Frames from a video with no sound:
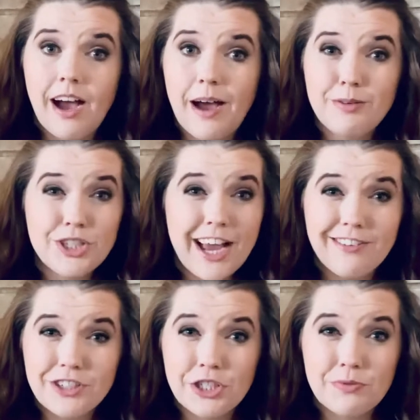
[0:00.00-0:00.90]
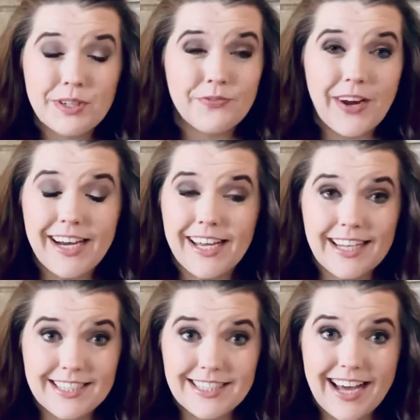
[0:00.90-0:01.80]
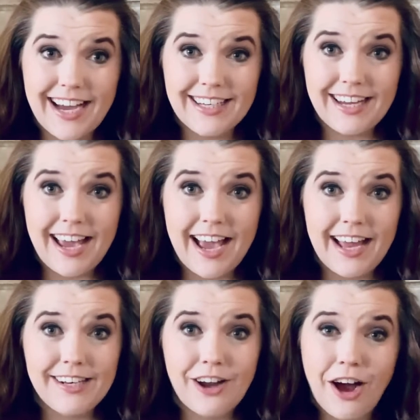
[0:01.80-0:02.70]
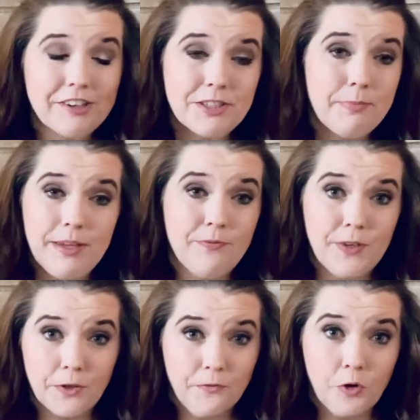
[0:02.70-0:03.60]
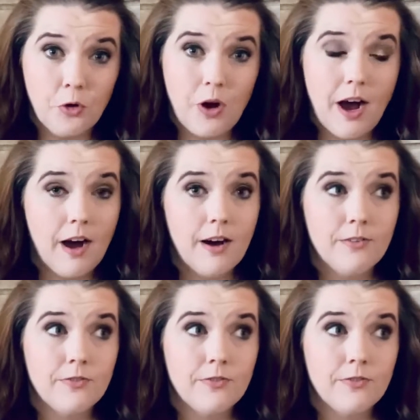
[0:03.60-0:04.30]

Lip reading: I would challenge you to fight against that and not to be fearful of